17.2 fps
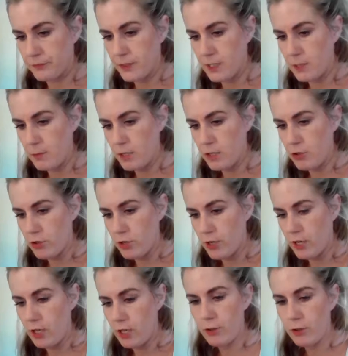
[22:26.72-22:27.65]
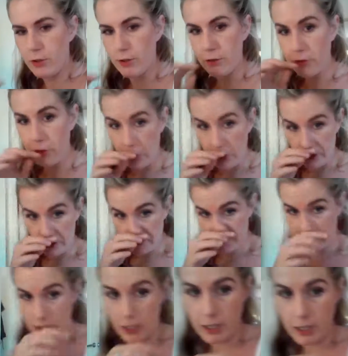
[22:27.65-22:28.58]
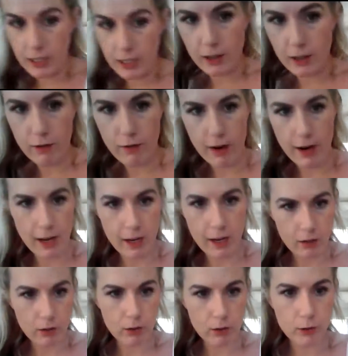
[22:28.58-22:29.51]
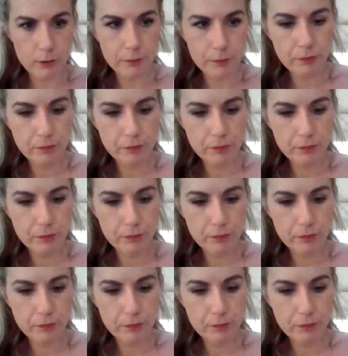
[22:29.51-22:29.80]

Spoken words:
It's a bit tricky on the phone, trying to get the right angle.